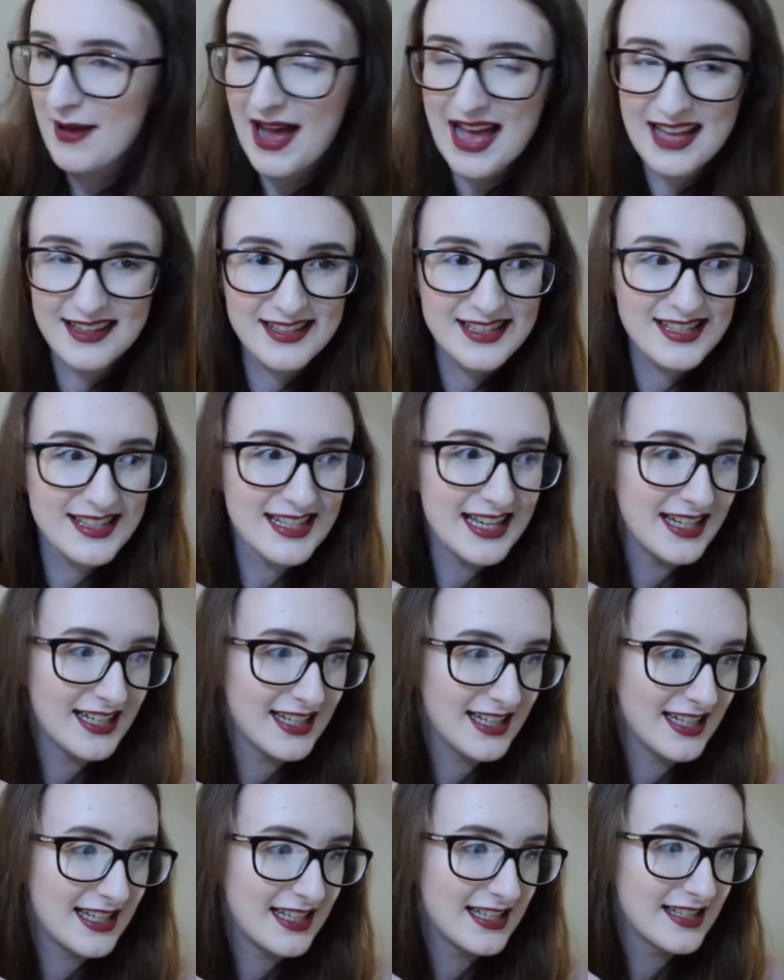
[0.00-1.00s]
pan
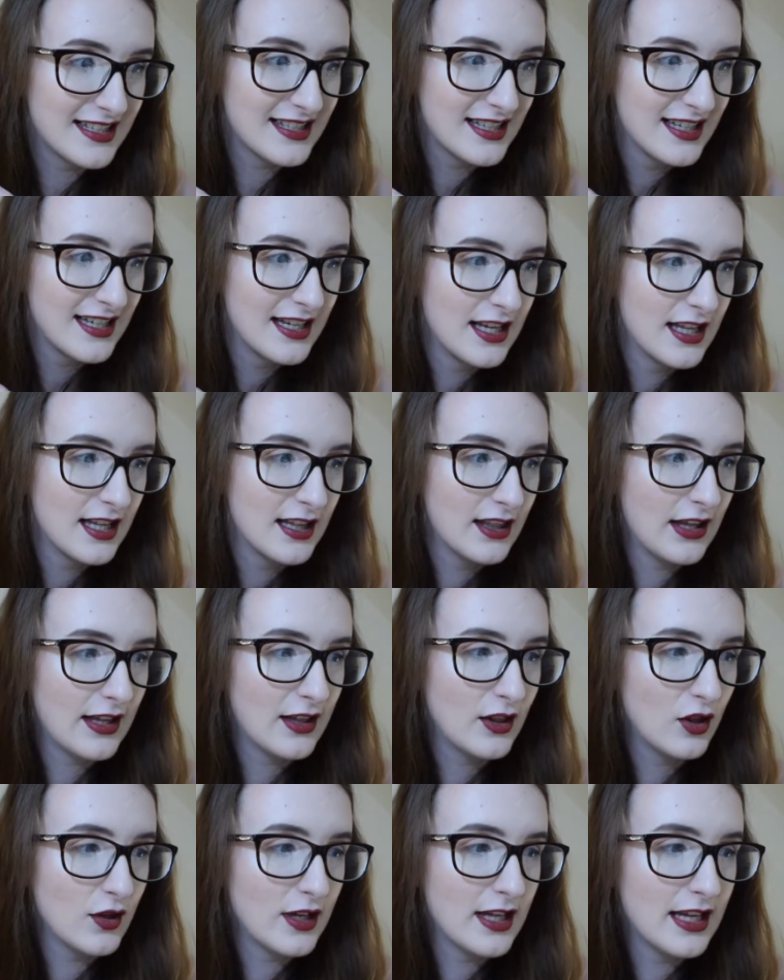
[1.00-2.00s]
size.
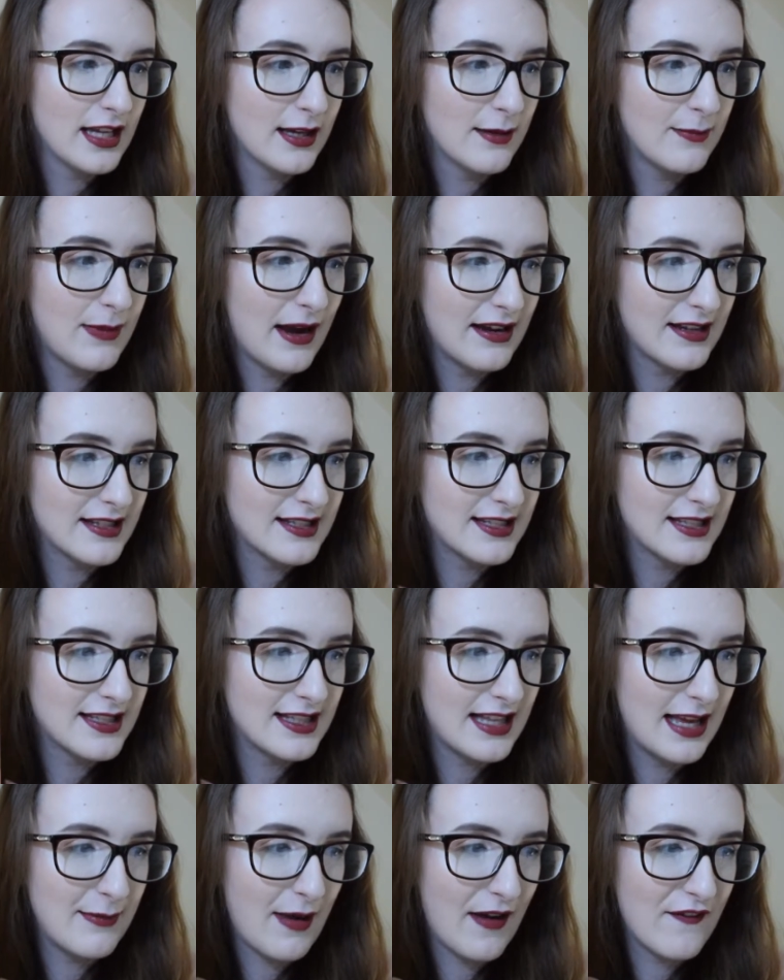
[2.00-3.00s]
Like, look in comparison to
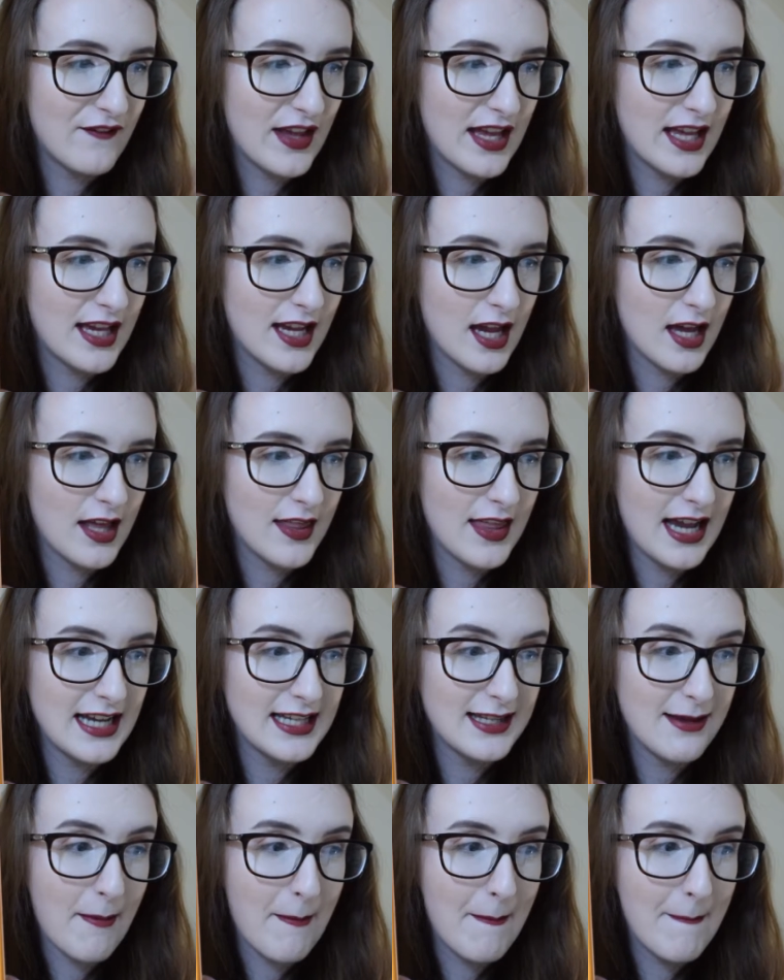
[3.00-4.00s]
like my finger, that
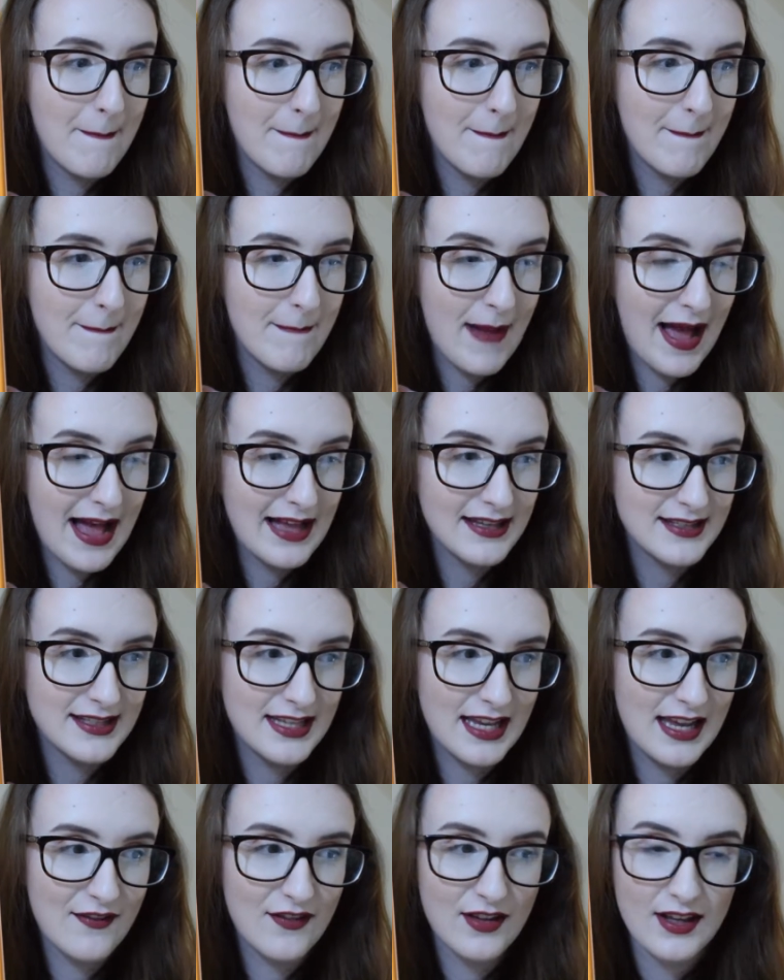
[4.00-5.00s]
is
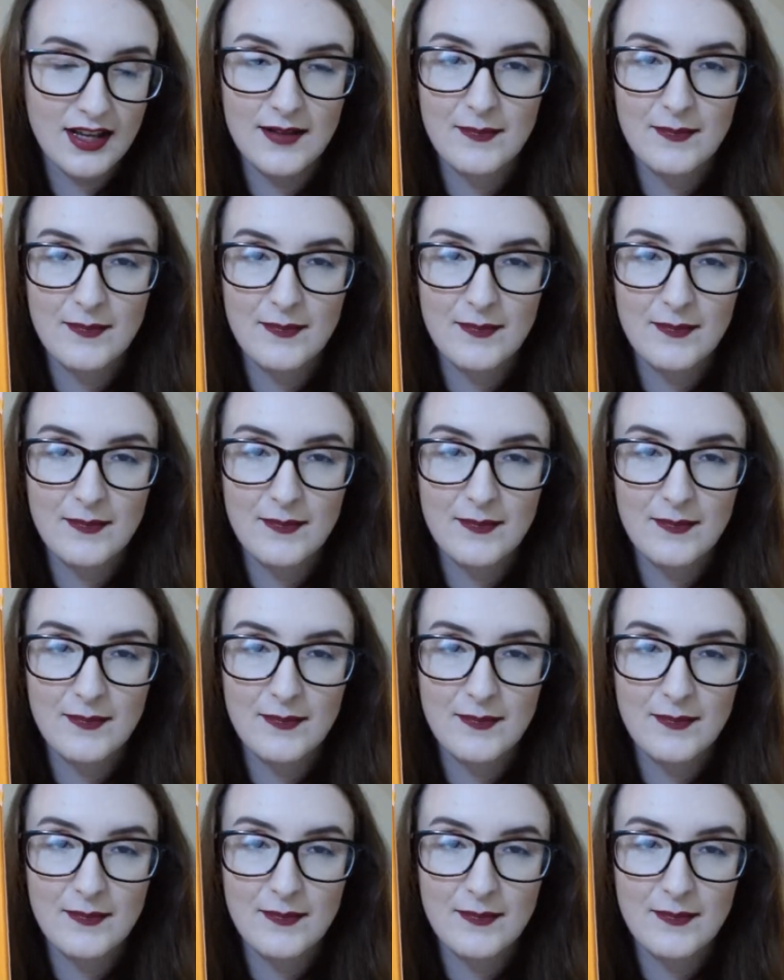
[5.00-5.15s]
massive.